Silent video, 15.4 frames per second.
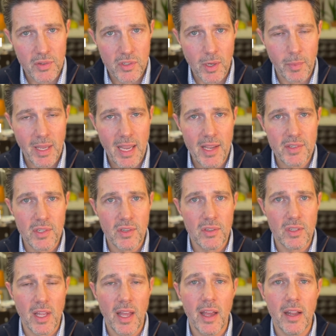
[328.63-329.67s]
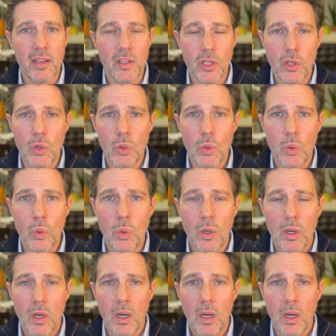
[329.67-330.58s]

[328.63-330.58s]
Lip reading: some cases than you